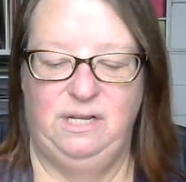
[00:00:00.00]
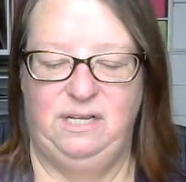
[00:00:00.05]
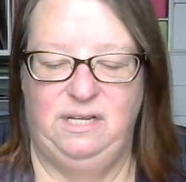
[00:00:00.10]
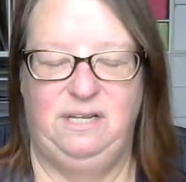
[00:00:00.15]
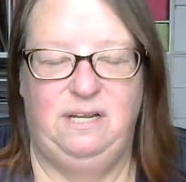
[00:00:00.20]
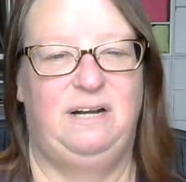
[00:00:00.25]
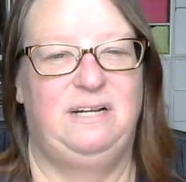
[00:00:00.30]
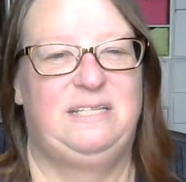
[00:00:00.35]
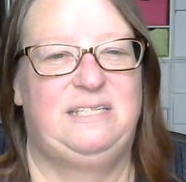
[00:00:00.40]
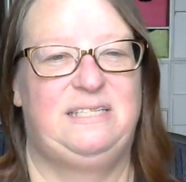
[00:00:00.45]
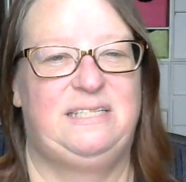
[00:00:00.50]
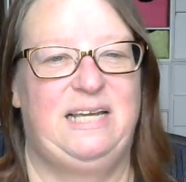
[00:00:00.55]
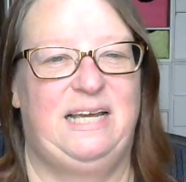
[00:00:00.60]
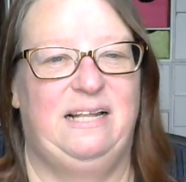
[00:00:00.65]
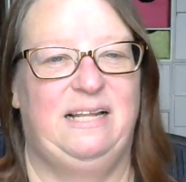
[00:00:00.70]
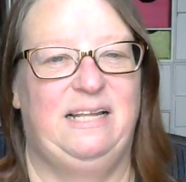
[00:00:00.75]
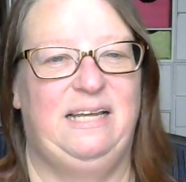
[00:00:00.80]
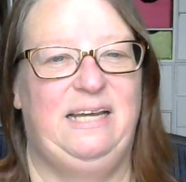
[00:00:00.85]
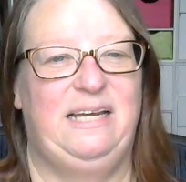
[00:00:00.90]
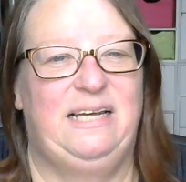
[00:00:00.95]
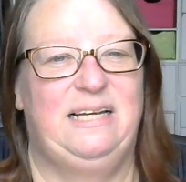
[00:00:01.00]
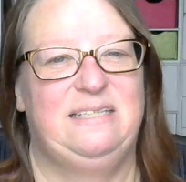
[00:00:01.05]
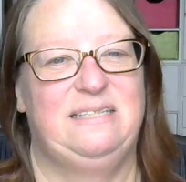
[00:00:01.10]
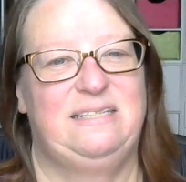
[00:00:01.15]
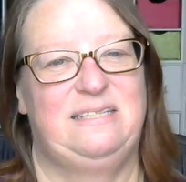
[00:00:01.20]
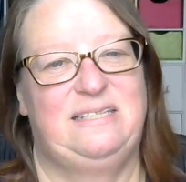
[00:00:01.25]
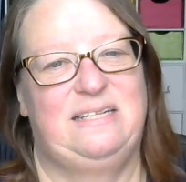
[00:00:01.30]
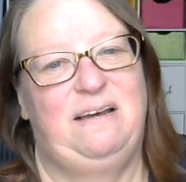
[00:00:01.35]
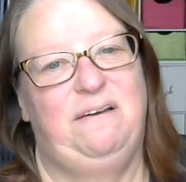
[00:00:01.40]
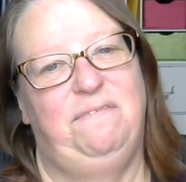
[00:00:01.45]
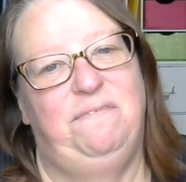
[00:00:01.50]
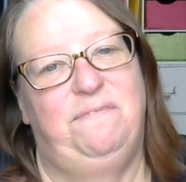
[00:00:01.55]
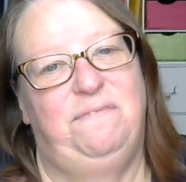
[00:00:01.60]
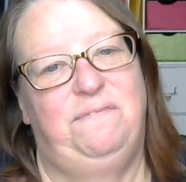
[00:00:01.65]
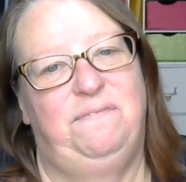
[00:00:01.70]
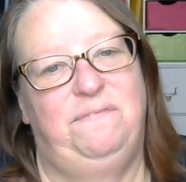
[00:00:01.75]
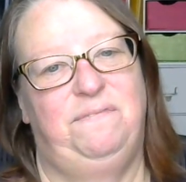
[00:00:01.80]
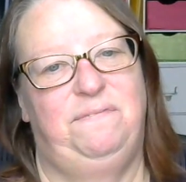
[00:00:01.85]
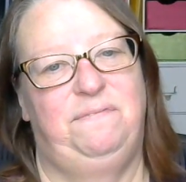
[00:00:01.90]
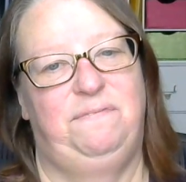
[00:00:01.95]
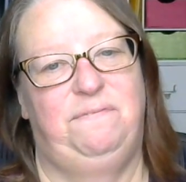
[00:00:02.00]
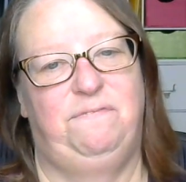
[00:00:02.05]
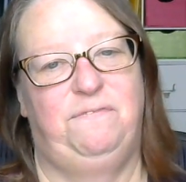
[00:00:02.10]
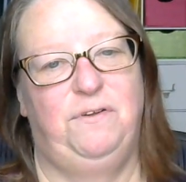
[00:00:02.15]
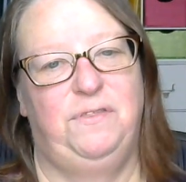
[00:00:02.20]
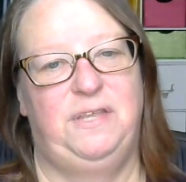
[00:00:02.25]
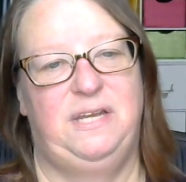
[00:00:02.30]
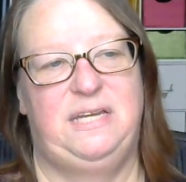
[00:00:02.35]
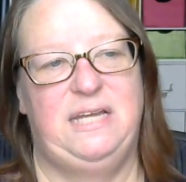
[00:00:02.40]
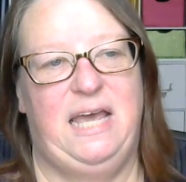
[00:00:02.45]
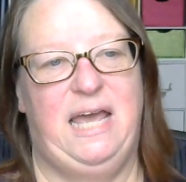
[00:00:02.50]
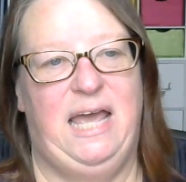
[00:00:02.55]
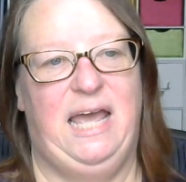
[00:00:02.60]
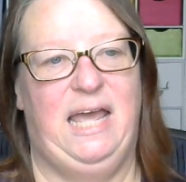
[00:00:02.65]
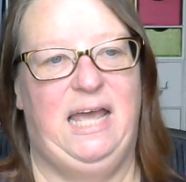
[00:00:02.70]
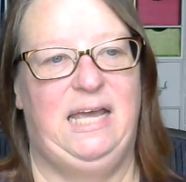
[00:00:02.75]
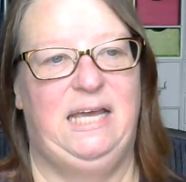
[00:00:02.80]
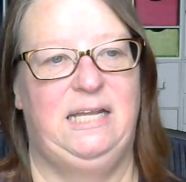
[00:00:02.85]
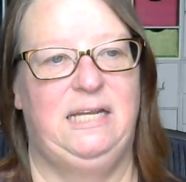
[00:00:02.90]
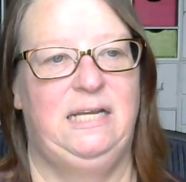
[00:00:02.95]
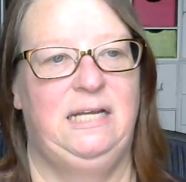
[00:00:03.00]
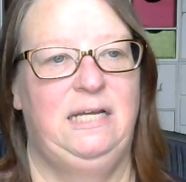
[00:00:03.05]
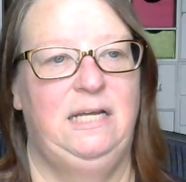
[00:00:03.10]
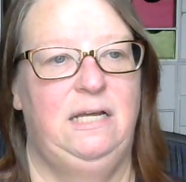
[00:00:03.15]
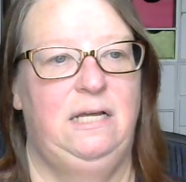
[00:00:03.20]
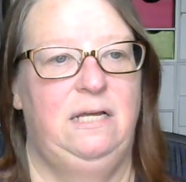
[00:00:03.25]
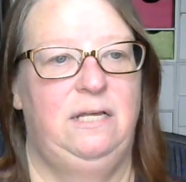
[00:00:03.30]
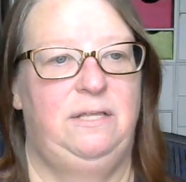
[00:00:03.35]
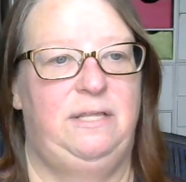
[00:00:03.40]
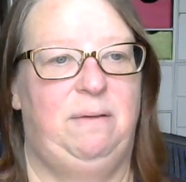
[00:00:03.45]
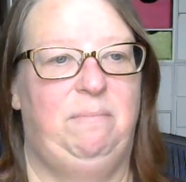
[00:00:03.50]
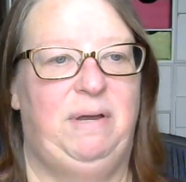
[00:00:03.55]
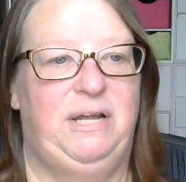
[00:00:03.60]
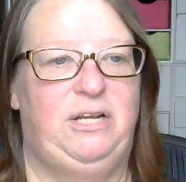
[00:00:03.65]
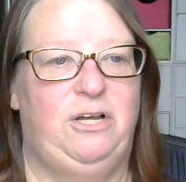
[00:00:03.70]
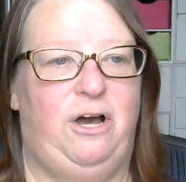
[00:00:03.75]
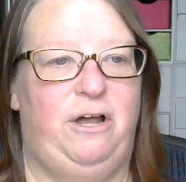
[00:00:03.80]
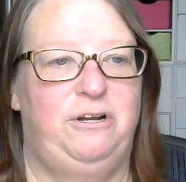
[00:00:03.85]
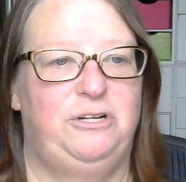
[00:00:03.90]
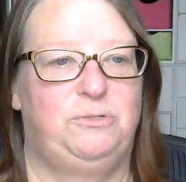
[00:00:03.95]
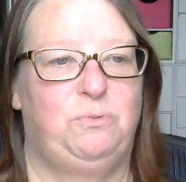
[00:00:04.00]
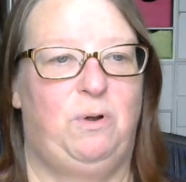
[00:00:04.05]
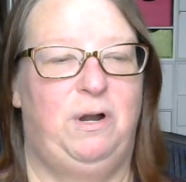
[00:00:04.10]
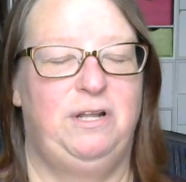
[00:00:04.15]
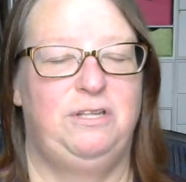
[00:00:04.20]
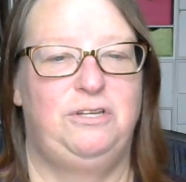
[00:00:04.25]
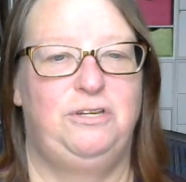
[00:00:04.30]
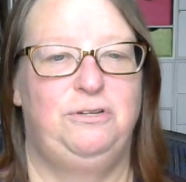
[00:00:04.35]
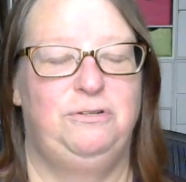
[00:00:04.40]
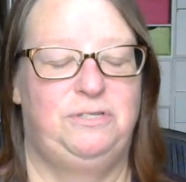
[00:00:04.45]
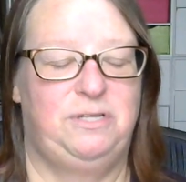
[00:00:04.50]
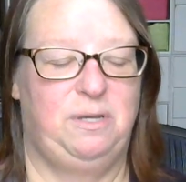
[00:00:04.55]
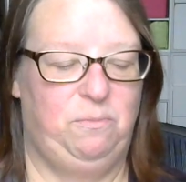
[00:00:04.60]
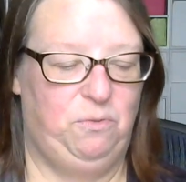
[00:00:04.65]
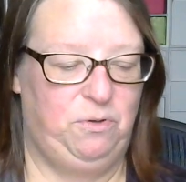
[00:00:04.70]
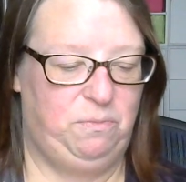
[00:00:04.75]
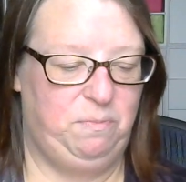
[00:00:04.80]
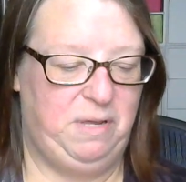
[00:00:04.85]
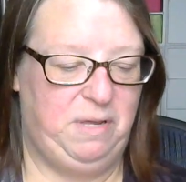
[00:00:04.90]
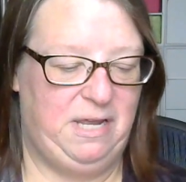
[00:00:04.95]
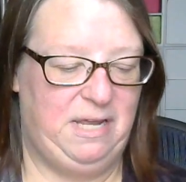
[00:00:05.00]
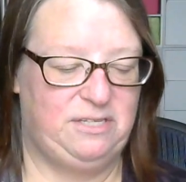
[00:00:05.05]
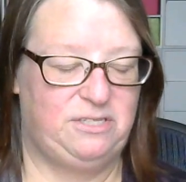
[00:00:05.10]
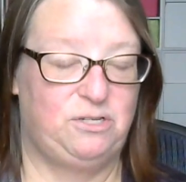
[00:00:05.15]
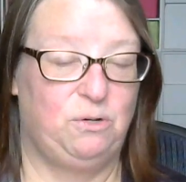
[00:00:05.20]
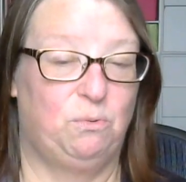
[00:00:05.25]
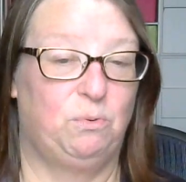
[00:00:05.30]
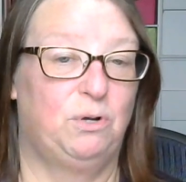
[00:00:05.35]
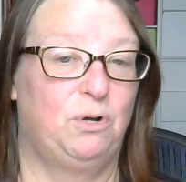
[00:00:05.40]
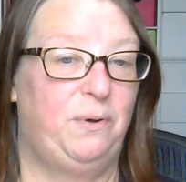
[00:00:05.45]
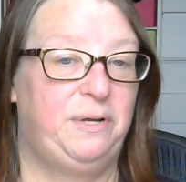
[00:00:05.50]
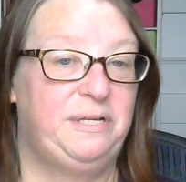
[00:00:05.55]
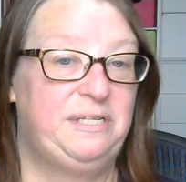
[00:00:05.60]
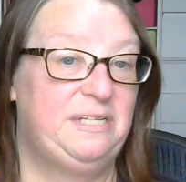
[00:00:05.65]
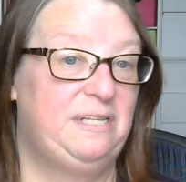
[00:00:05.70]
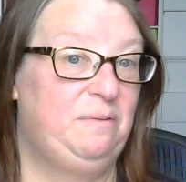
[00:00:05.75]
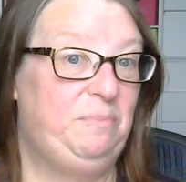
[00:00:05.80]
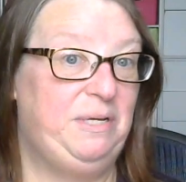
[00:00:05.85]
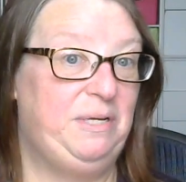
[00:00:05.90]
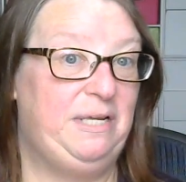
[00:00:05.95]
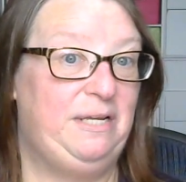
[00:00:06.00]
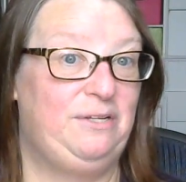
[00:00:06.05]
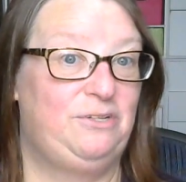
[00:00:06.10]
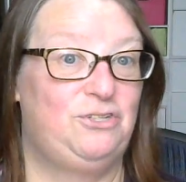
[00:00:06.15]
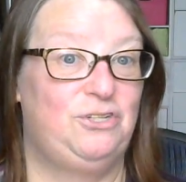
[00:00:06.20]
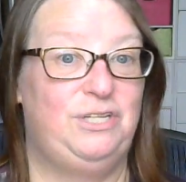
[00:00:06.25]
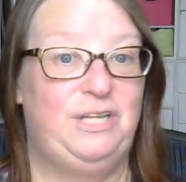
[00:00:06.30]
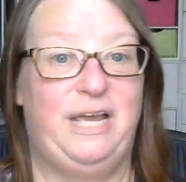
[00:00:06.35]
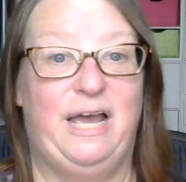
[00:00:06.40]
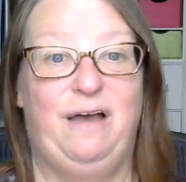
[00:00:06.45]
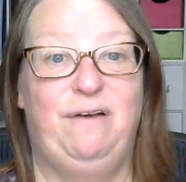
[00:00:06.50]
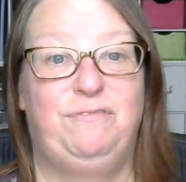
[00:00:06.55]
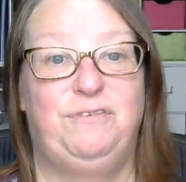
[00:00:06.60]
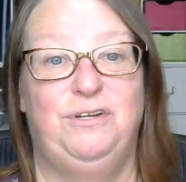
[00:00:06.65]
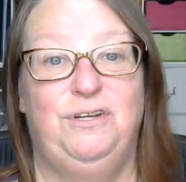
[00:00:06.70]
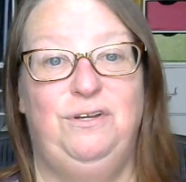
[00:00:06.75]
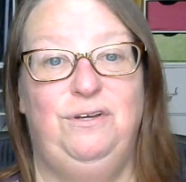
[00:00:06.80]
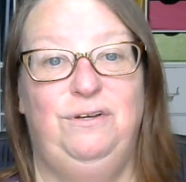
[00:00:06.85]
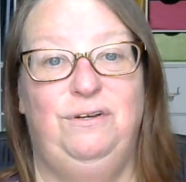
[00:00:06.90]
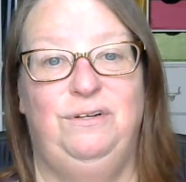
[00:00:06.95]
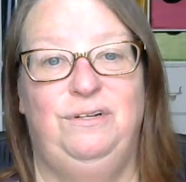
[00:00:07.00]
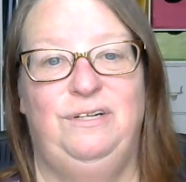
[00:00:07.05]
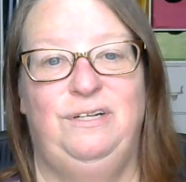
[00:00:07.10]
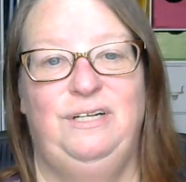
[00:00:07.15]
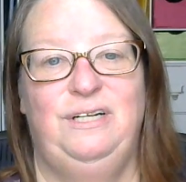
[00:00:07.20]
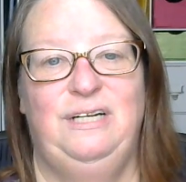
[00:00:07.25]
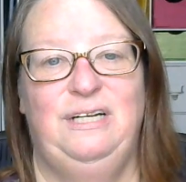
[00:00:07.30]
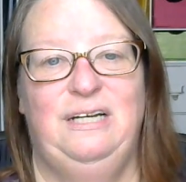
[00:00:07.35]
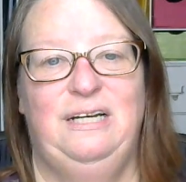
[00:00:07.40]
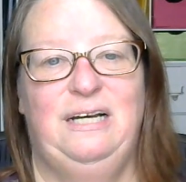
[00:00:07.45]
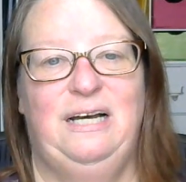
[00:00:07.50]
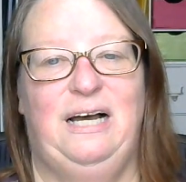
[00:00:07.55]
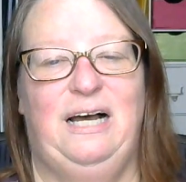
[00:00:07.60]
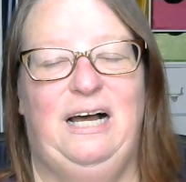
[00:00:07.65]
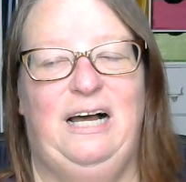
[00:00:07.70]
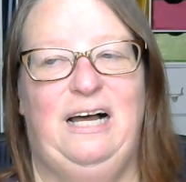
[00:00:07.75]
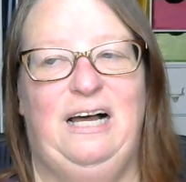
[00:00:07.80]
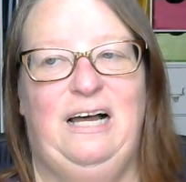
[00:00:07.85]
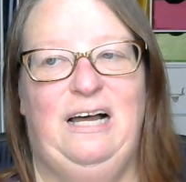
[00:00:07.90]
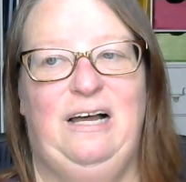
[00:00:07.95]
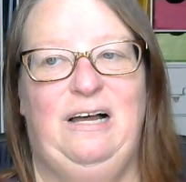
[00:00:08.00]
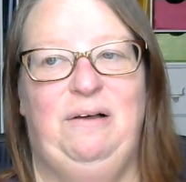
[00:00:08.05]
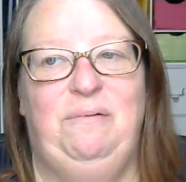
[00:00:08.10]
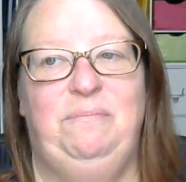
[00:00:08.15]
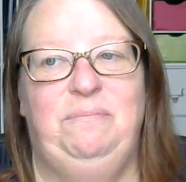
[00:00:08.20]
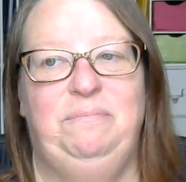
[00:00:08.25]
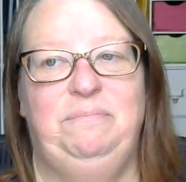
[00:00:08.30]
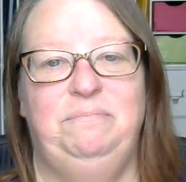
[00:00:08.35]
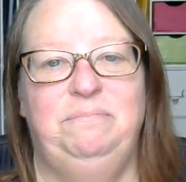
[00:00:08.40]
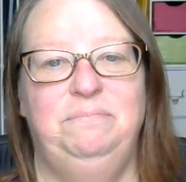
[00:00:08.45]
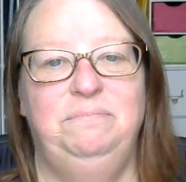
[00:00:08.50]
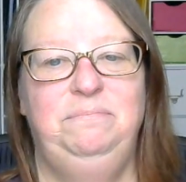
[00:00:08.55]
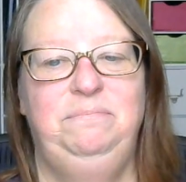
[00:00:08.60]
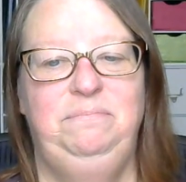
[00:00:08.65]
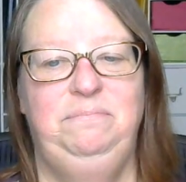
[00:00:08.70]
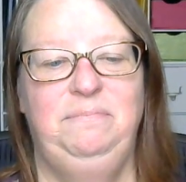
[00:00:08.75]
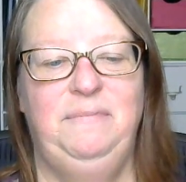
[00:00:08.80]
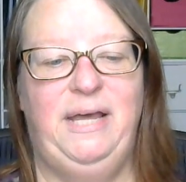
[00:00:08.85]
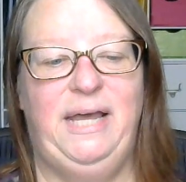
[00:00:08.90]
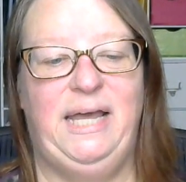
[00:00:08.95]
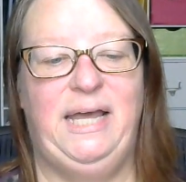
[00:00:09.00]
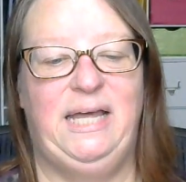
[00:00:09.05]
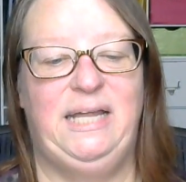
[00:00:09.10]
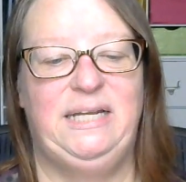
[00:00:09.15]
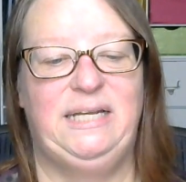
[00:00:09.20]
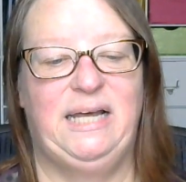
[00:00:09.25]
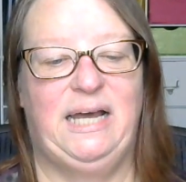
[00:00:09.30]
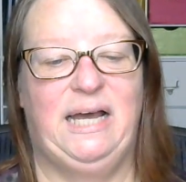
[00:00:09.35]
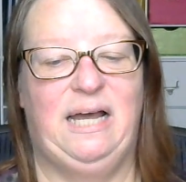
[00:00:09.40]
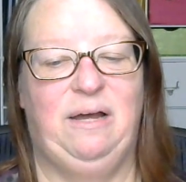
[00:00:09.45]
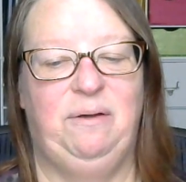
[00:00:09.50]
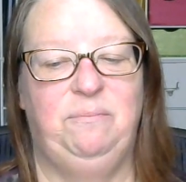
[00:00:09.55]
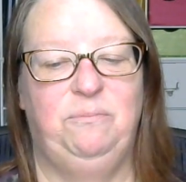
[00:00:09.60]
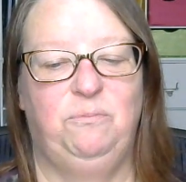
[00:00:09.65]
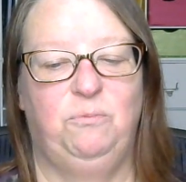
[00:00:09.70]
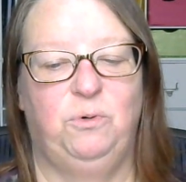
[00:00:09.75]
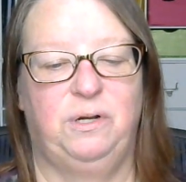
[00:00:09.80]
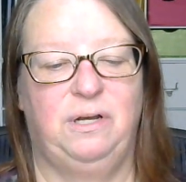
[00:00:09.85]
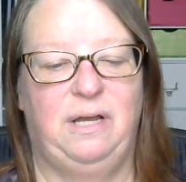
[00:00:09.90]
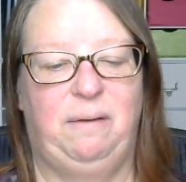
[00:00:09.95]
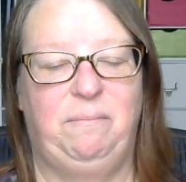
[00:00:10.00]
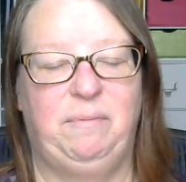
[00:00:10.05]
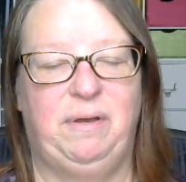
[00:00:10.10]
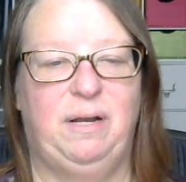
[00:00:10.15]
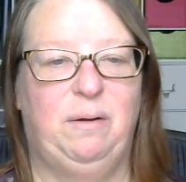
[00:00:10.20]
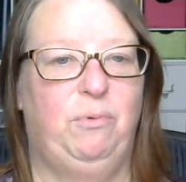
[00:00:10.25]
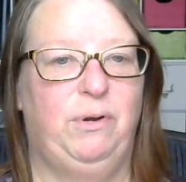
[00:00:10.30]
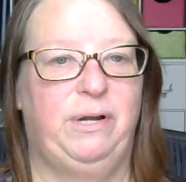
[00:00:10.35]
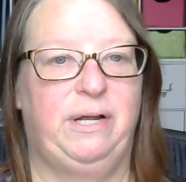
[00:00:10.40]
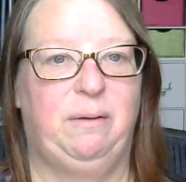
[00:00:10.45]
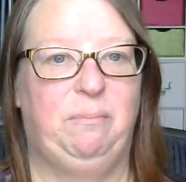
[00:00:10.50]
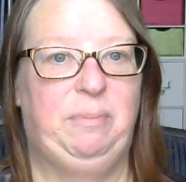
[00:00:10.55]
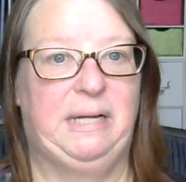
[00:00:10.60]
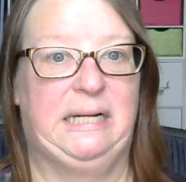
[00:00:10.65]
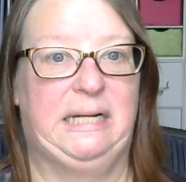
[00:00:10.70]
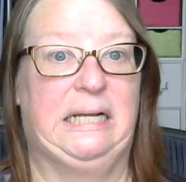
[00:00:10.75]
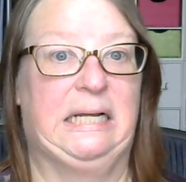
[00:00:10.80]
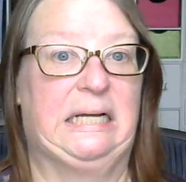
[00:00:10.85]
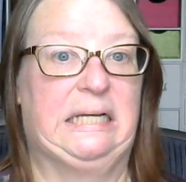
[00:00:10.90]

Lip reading: yard sailing and stuff for the day. And then my daughters wanted to do something with me, and so we're going to the beach in the afternoon. I'm going to bring a picnic